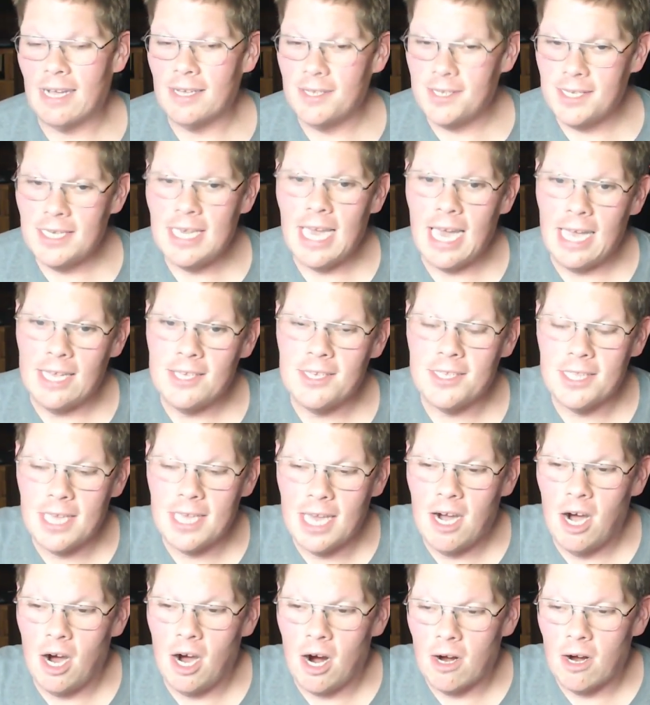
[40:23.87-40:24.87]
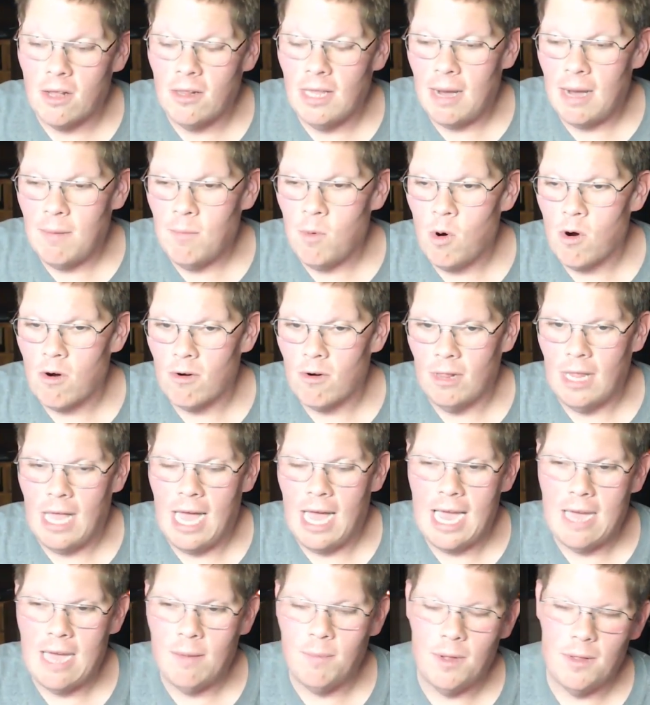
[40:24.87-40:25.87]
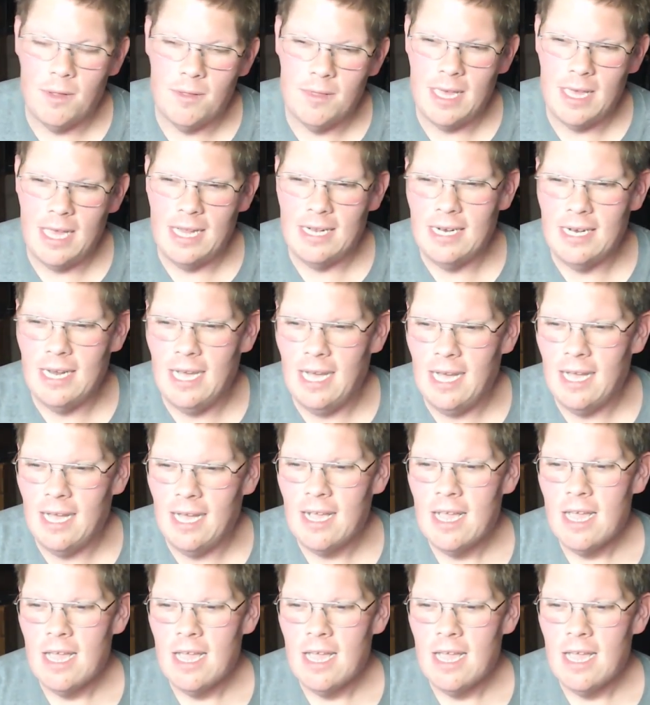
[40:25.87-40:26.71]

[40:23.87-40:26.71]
Because yes, they are a lot more reliable than. Uh,